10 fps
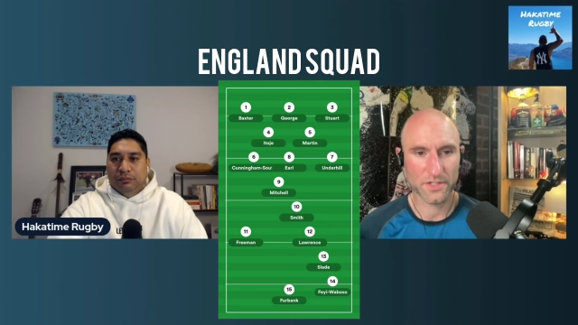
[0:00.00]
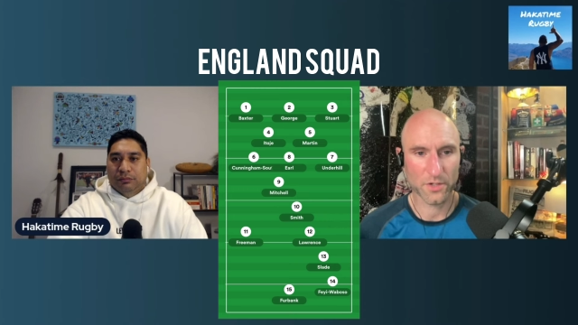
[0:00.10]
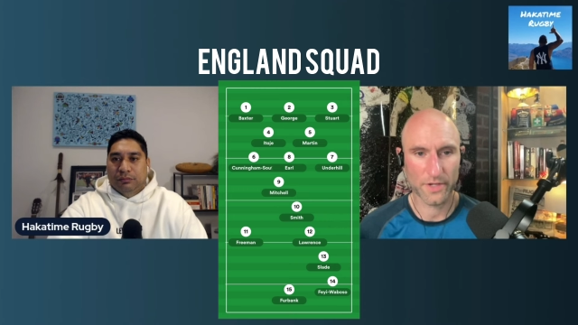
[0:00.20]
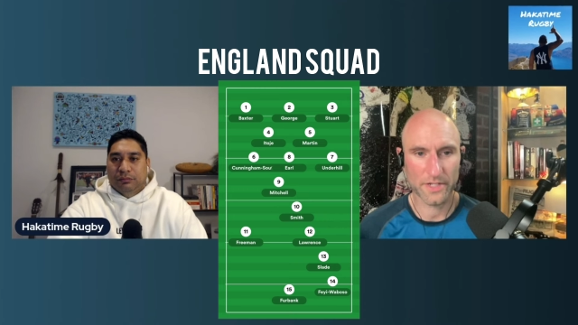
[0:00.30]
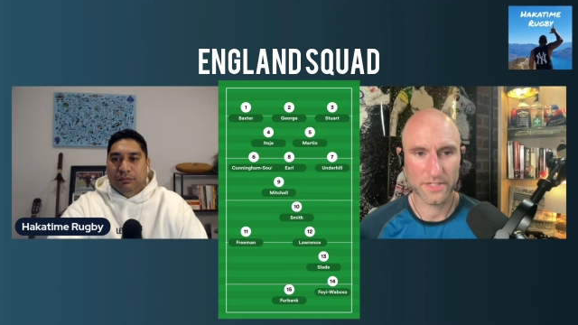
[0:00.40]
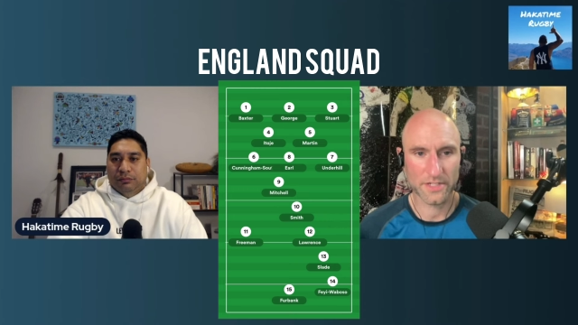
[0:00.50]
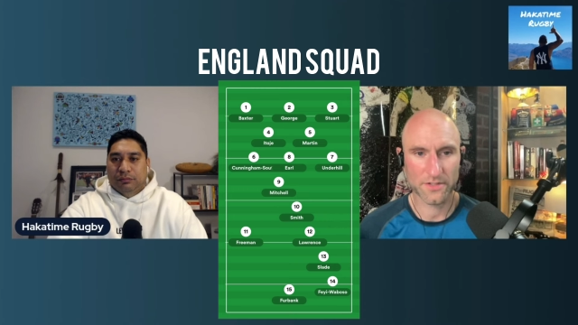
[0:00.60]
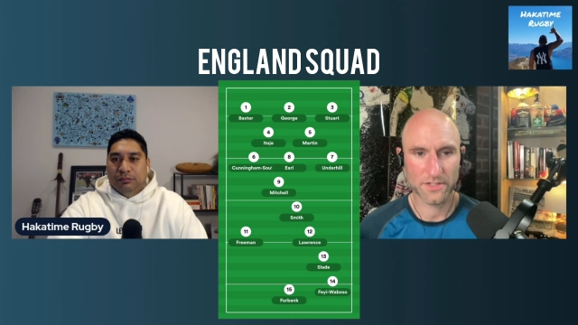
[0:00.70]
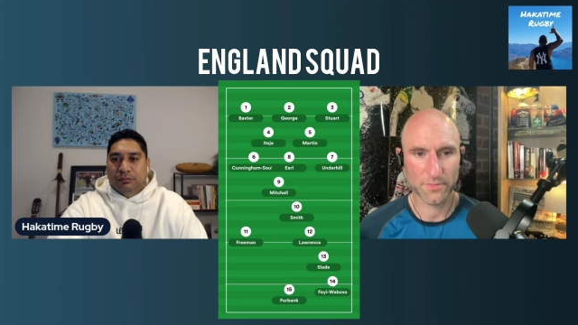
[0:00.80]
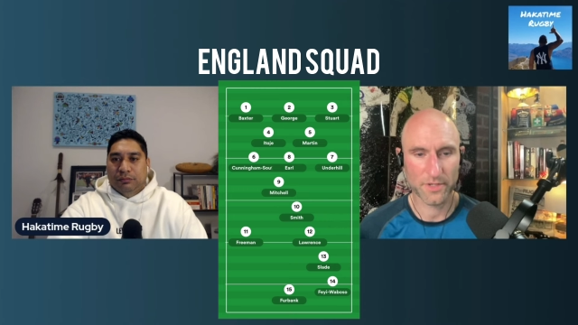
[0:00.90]
Speaker 1: as quick as he
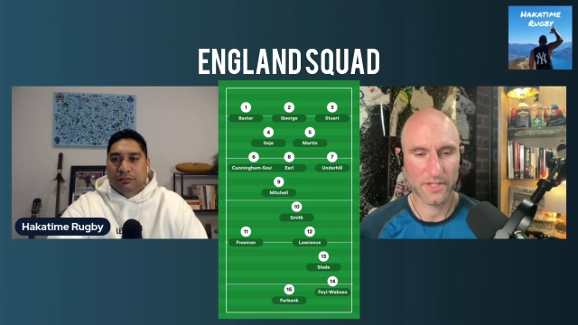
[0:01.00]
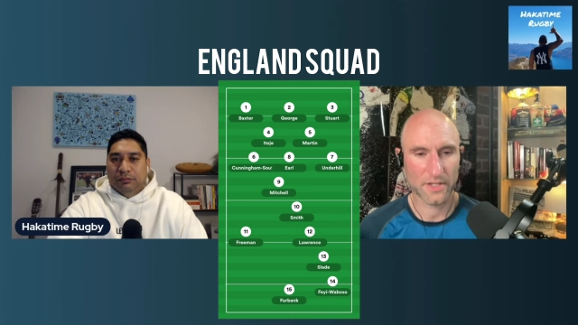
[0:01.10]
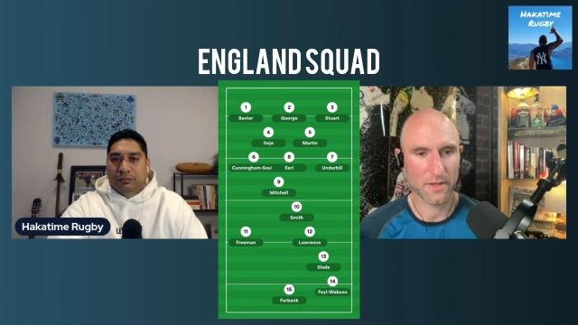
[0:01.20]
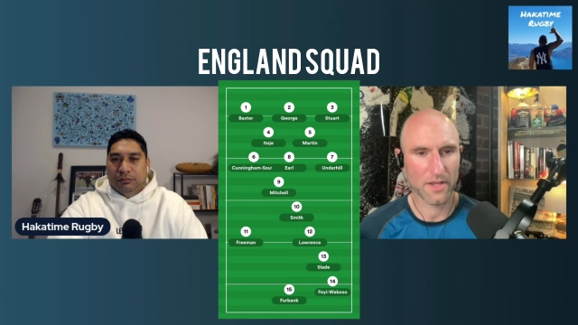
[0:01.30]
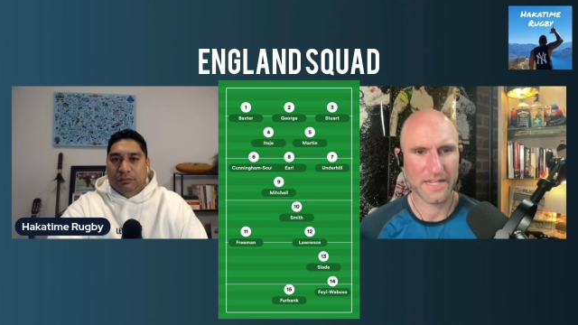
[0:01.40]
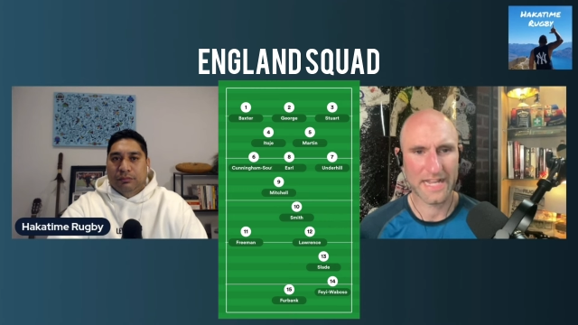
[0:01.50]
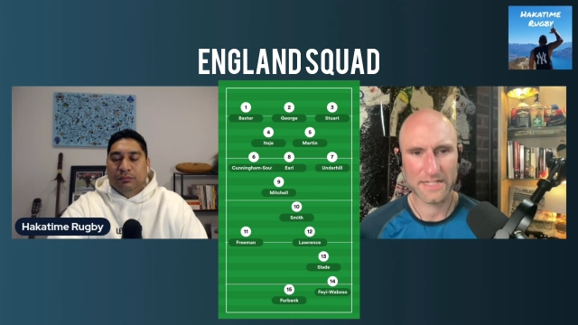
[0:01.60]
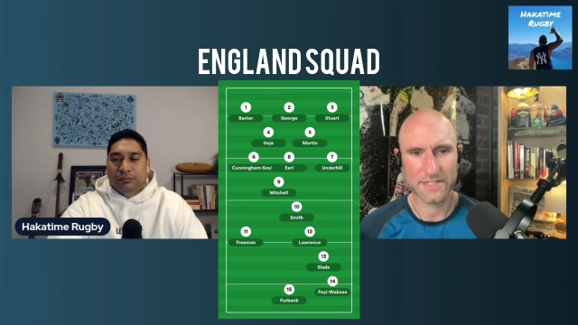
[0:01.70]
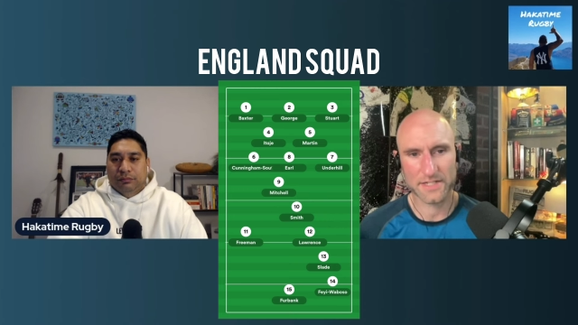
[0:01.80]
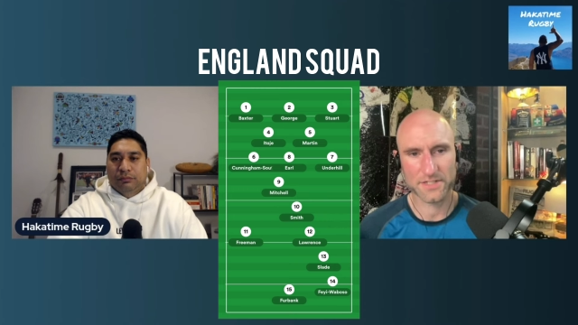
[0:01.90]
used to be, and he
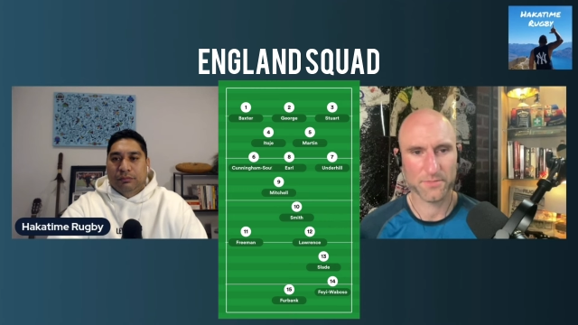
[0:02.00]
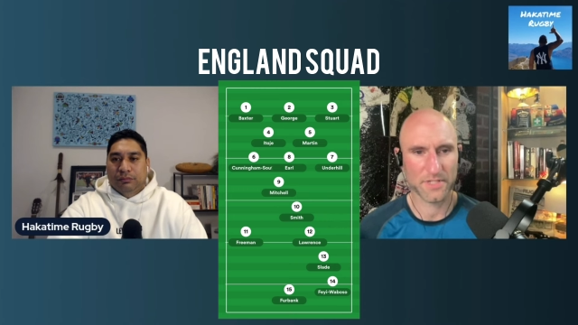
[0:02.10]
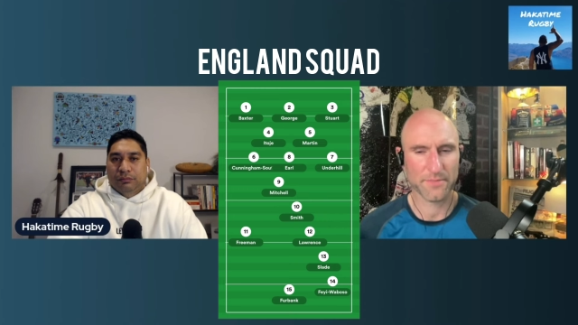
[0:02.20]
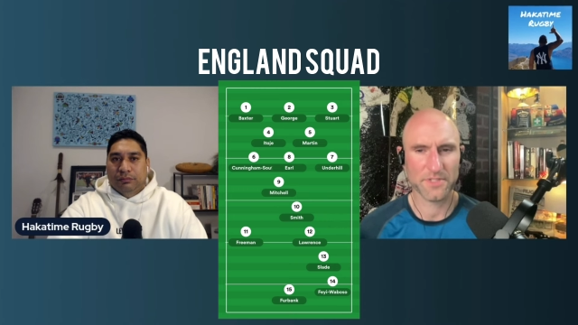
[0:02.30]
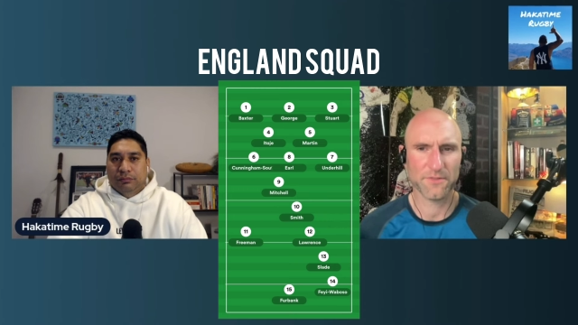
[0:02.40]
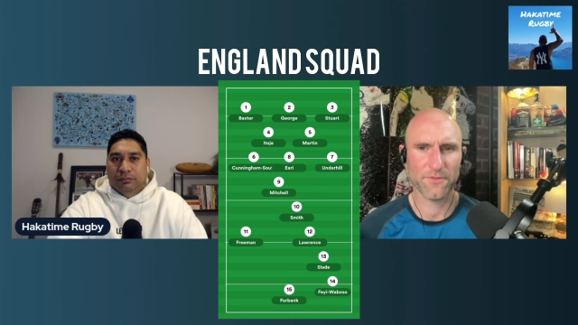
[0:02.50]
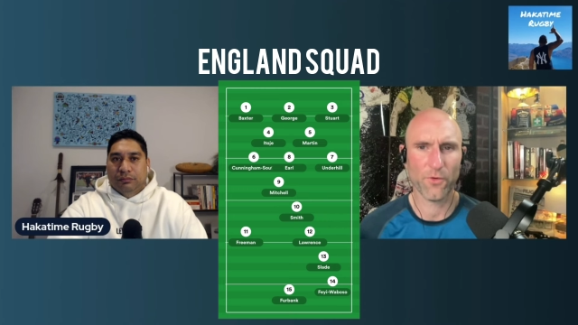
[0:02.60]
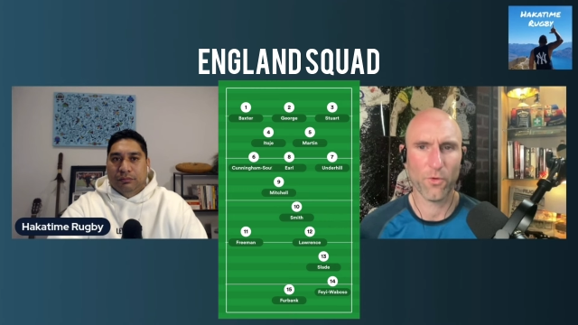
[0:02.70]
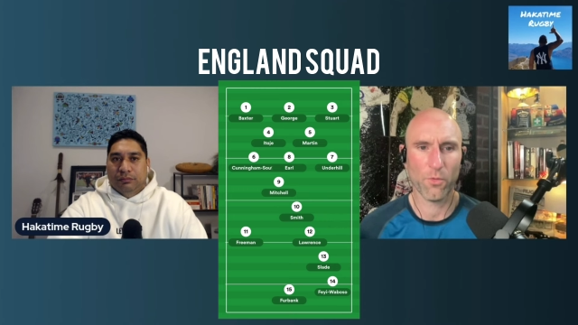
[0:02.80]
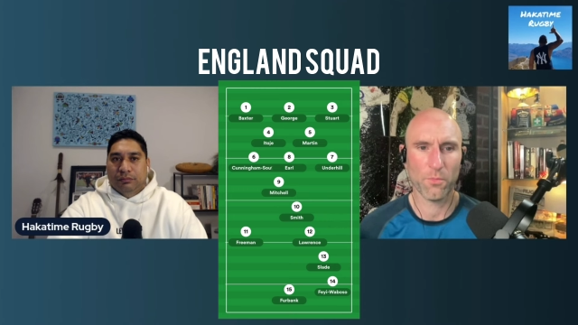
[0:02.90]
has had some dips in
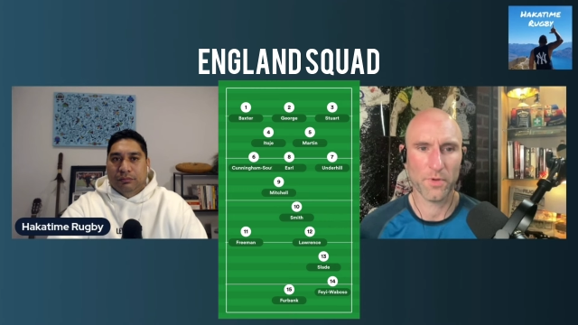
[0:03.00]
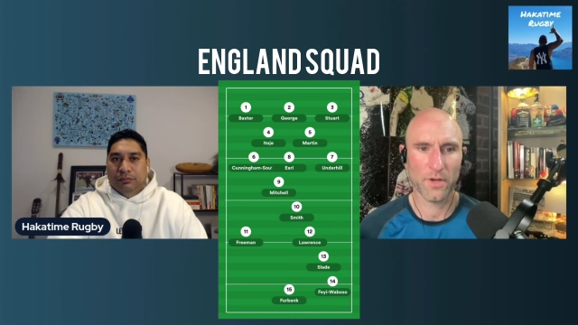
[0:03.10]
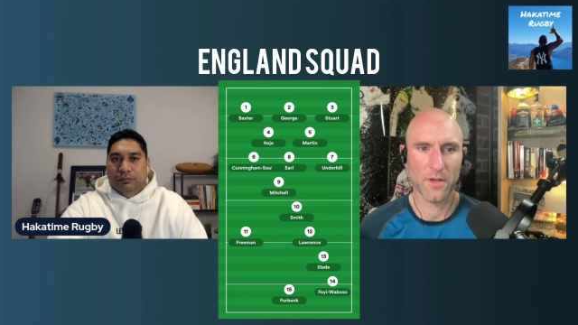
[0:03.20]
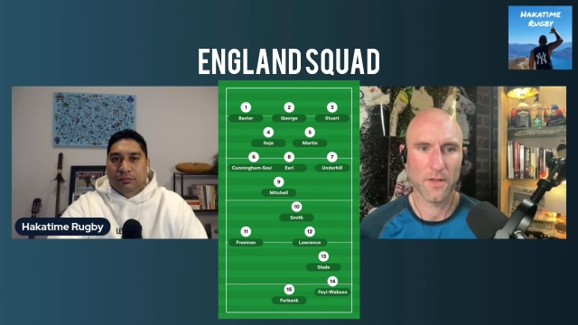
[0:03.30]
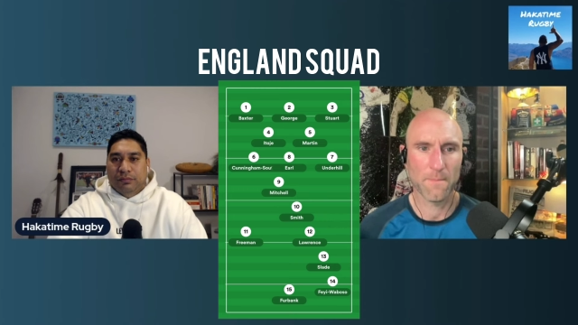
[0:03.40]
form, but